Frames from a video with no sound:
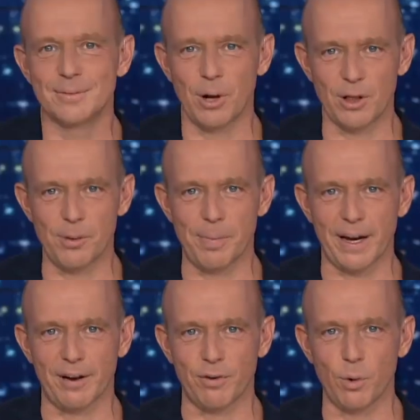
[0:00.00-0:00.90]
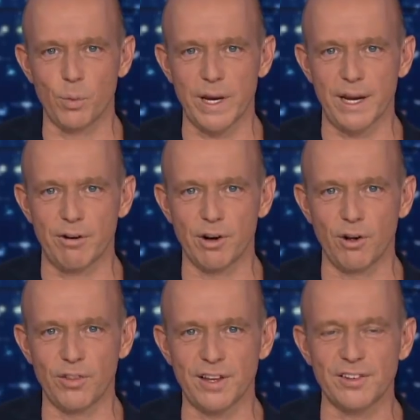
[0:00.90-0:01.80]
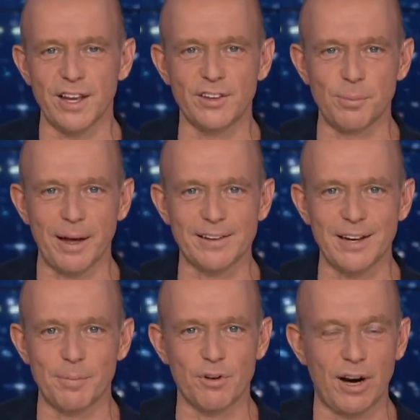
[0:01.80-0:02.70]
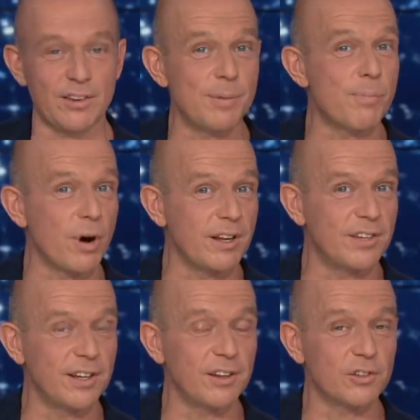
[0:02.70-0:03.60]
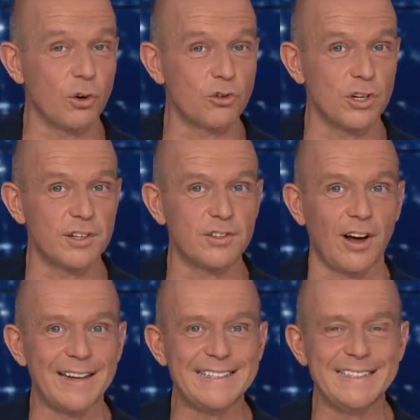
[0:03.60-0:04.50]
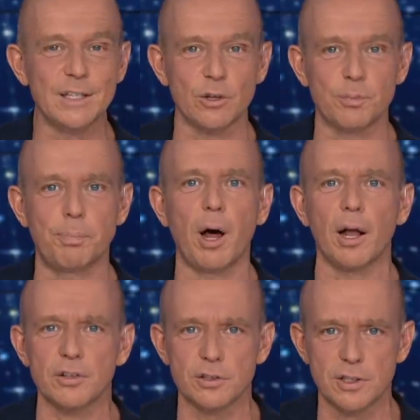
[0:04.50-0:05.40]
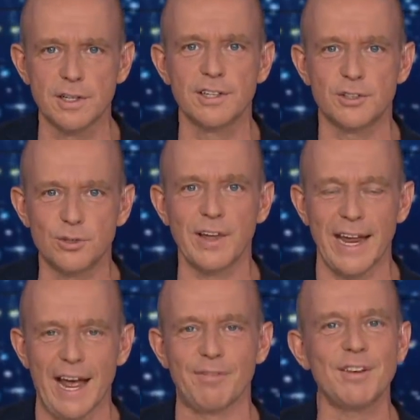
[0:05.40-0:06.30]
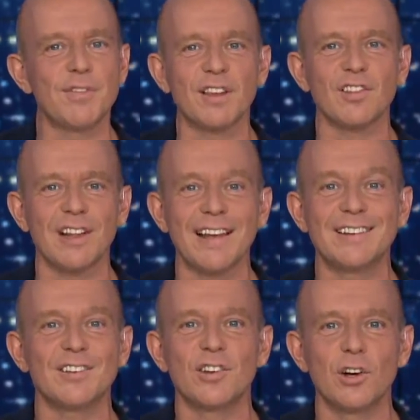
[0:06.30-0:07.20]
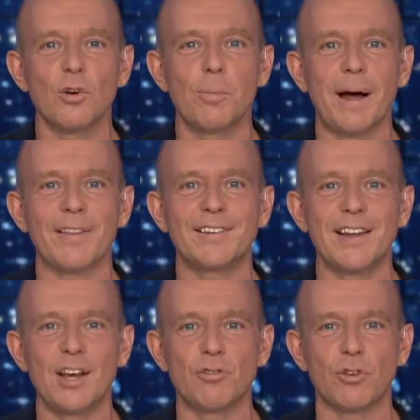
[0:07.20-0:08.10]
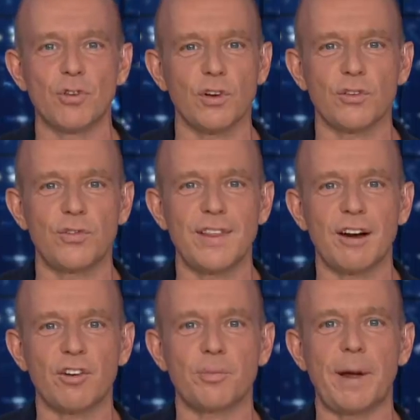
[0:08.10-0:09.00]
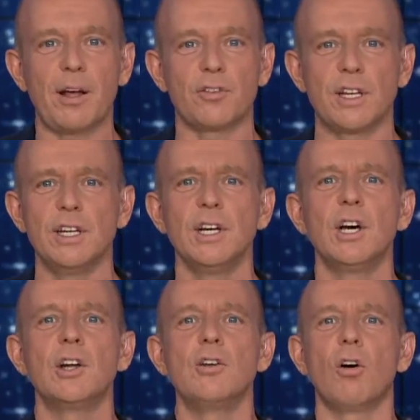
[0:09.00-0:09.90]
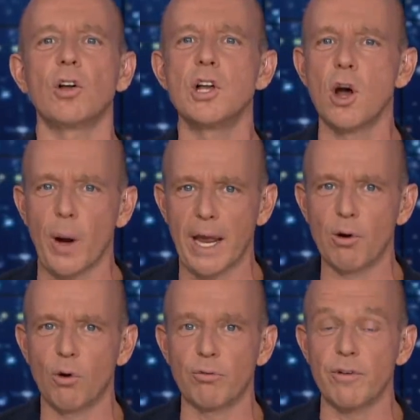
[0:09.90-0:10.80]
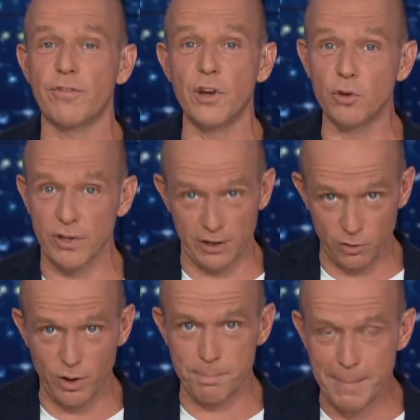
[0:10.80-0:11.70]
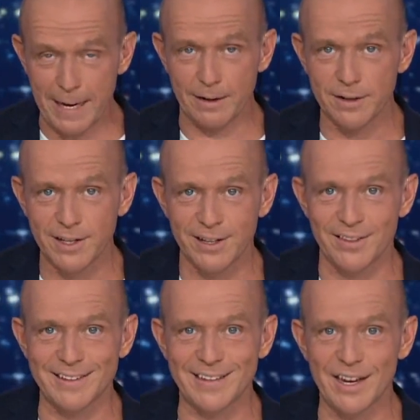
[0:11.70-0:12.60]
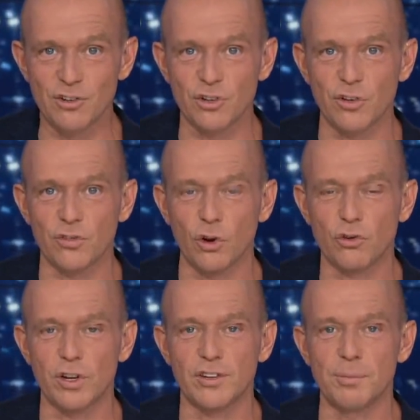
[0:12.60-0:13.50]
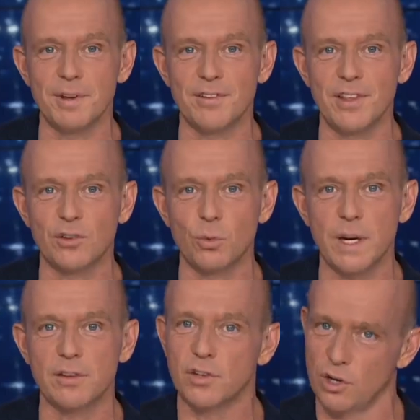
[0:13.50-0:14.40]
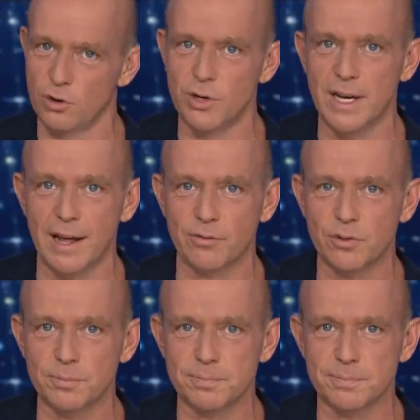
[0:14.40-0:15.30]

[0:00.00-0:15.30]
Welcome back, everyone. We hear a lot these days about Democrats embracing socialist ideals, but do they have even the slightest clue about the dangerous philosophy they're espousing? Not knowing or refusing to admit the dangers of socialism is this week's Loony Left.